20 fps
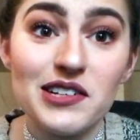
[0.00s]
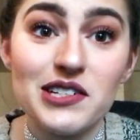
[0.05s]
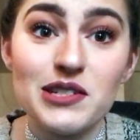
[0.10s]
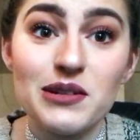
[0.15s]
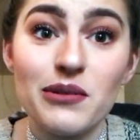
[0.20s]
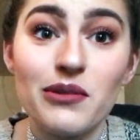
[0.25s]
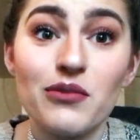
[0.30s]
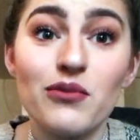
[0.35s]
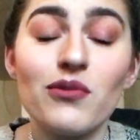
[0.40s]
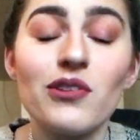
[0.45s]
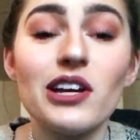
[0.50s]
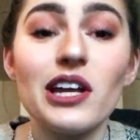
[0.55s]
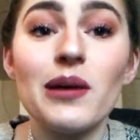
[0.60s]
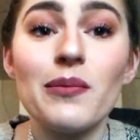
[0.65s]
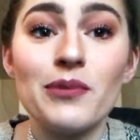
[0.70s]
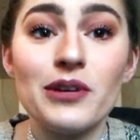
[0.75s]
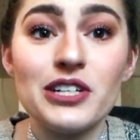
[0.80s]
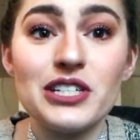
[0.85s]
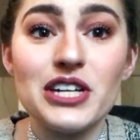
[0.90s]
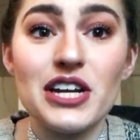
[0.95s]
so I would really
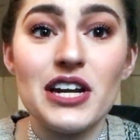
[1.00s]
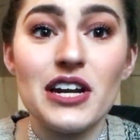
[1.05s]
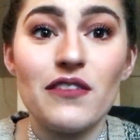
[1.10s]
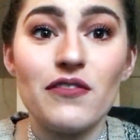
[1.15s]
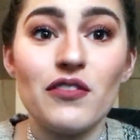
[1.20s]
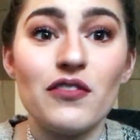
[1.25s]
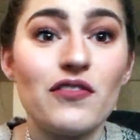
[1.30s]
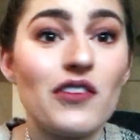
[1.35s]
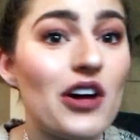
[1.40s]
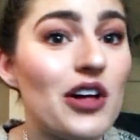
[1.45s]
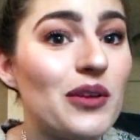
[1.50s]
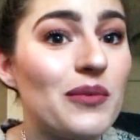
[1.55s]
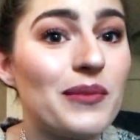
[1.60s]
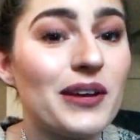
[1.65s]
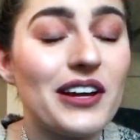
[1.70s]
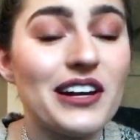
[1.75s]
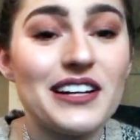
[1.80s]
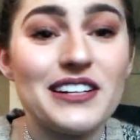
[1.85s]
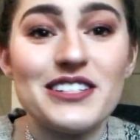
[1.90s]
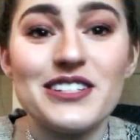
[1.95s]
appreciate it if you followed
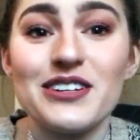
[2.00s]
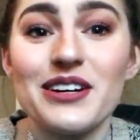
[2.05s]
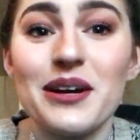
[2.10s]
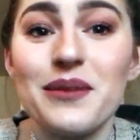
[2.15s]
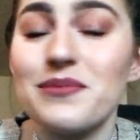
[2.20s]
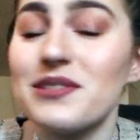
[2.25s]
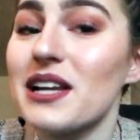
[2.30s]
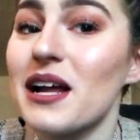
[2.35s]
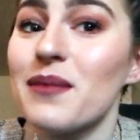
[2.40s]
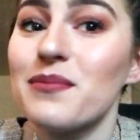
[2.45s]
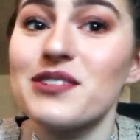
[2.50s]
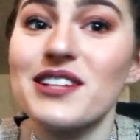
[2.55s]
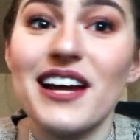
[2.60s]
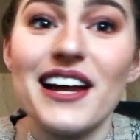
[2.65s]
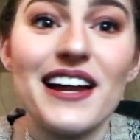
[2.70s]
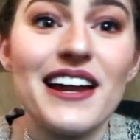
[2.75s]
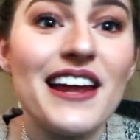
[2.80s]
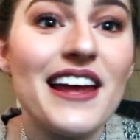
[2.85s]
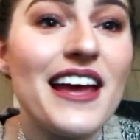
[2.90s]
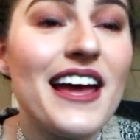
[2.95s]
me on Instagram, Snapchat,